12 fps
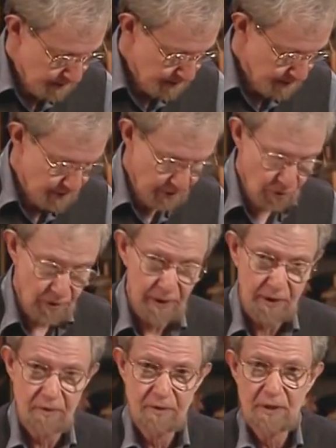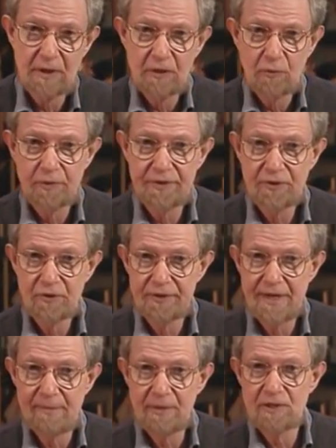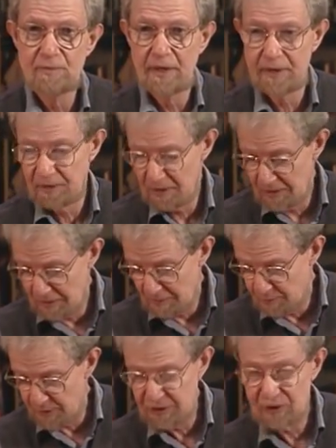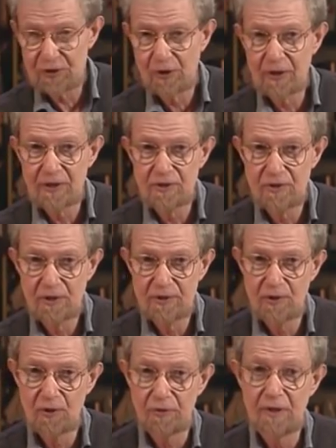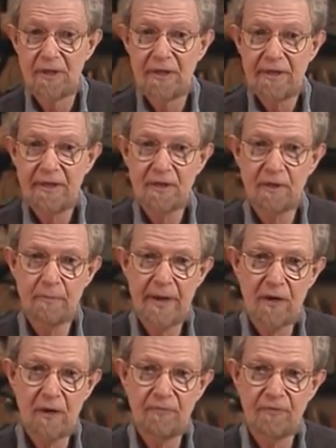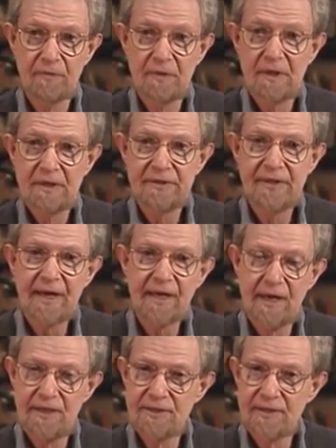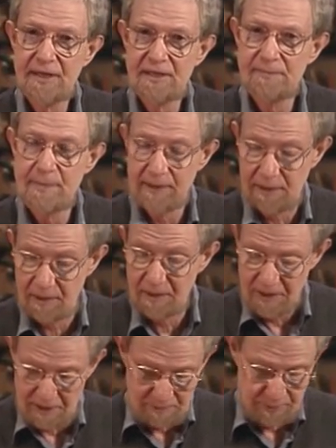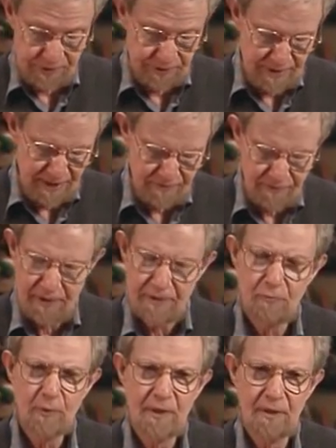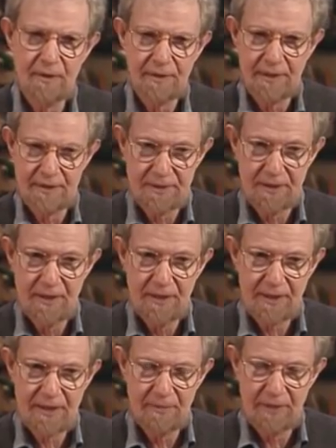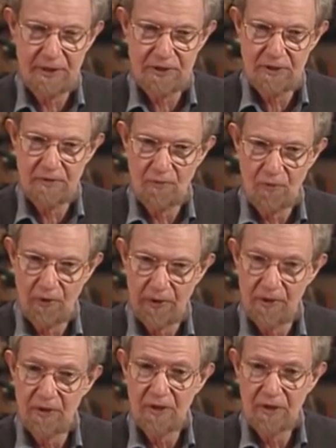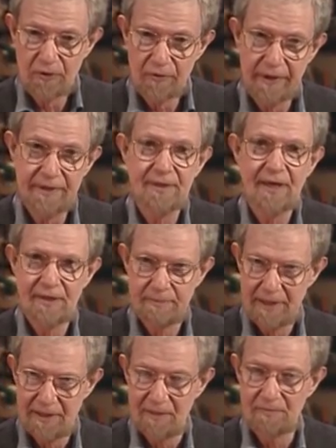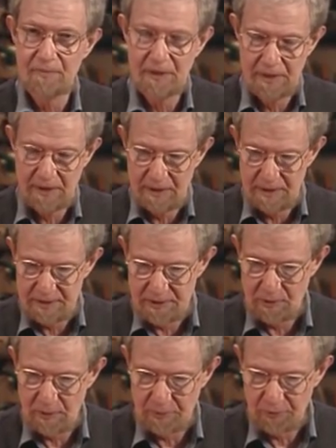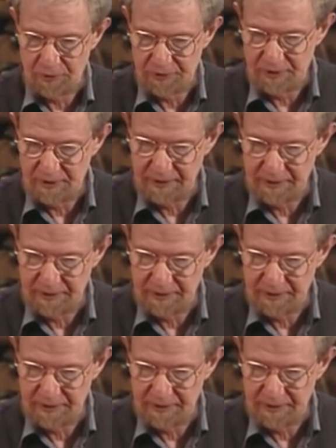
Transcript: in the oil could damage my precious Arkansas stone. It'll bear up for decades against metal, but not very well against the combination of oil, grit, and metal. So I'm going to